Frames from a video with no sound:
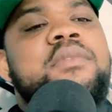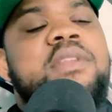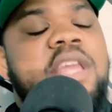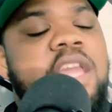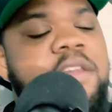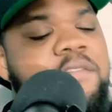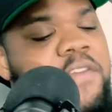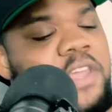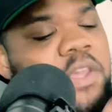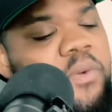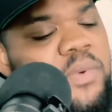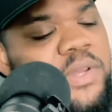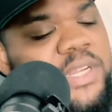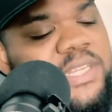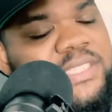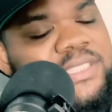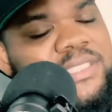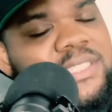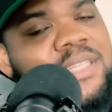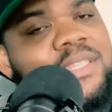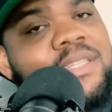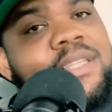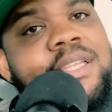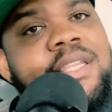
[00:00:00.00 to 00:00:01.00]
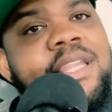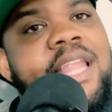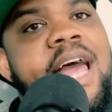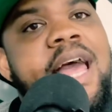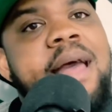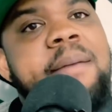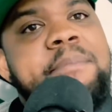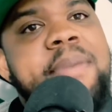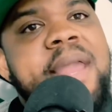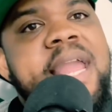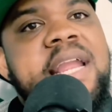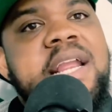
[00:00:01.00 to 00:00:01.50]
If he would have sent the
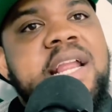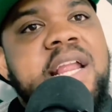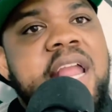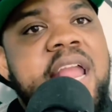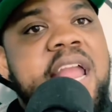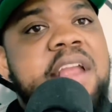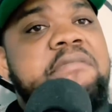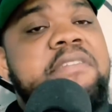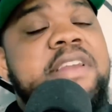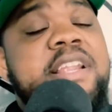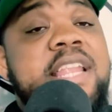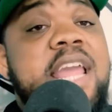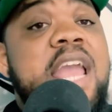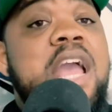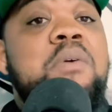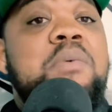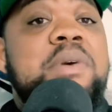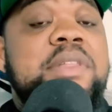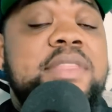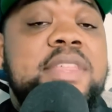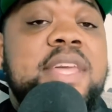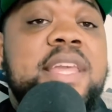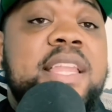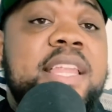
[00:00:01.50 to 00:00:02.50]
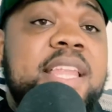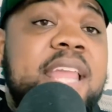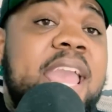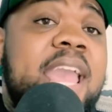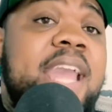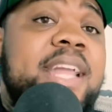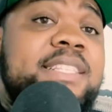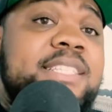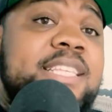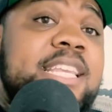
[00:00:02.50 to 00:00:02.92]
linebacker every now and then and had